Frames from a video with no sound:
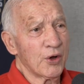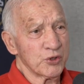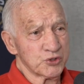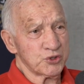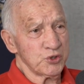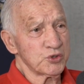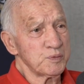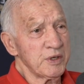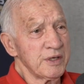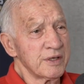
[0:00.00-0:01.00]
Excuse
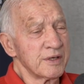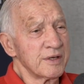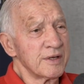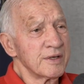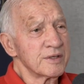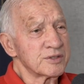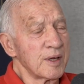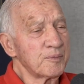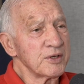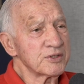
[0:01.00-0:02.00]
me?
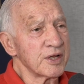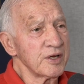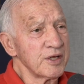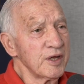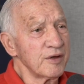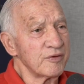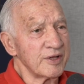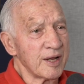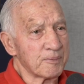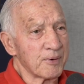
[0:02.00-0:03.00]
Something's going to give in that